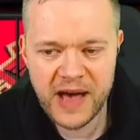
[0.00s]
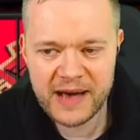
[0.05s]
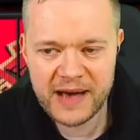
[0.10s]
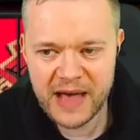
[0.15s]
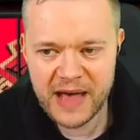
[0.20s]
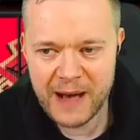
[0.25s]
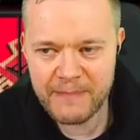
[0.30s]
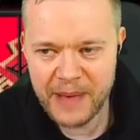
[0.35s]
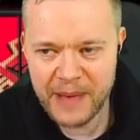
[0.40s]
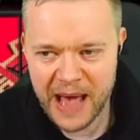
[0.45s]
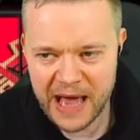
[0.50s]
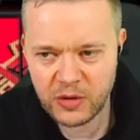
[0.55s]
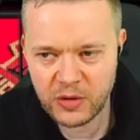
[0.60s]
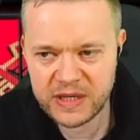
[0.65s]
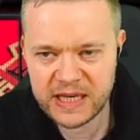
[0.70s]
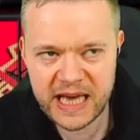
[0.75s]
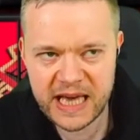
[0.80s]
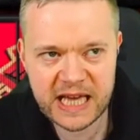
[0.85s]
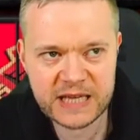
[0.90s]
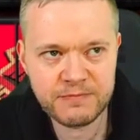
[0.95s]

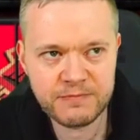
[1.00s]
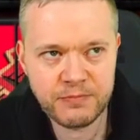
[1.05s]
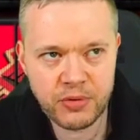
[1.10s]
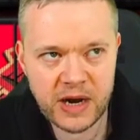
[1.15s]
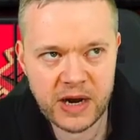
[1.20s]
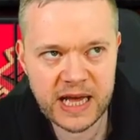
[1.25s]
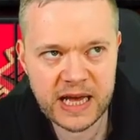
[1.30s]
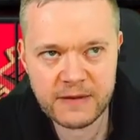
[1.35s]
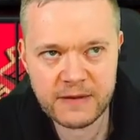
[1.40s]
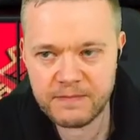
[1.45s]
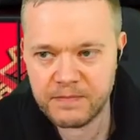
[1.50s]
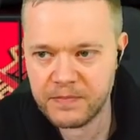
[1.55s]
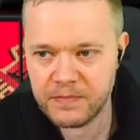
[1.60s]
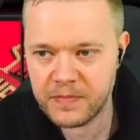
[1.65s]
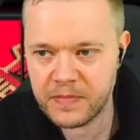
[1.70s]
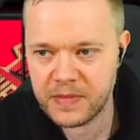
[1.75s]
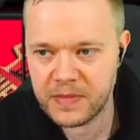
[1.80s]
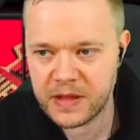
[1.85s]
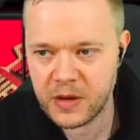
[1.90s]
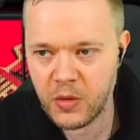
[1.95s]
penalty is brilliant.
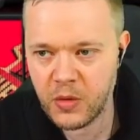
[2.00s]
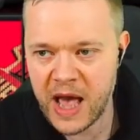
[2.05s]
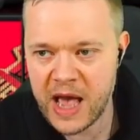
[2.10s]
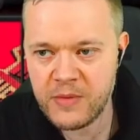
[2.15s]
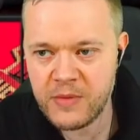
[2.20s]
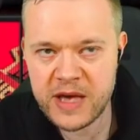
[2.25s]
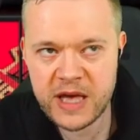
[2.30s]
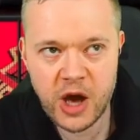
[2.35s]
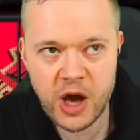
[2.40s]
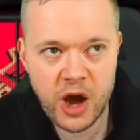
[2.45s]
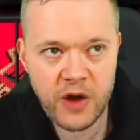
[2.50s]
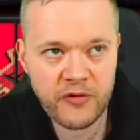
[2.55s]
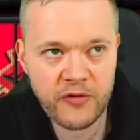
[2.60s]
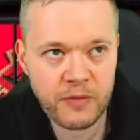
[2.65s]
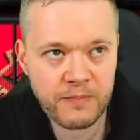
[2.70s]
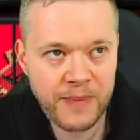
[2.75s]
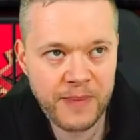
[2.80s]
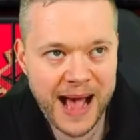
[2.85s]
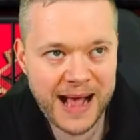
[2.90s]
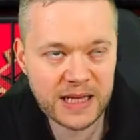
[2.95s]
The way we go from
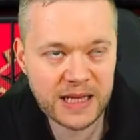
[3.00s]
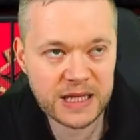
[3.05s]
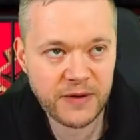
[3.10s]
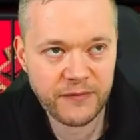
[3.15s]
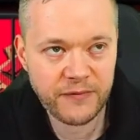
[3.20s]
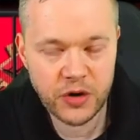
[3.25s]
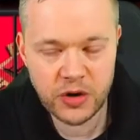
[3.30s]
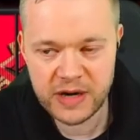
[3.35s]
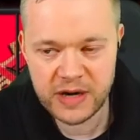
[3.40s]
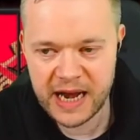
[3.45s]
back to front,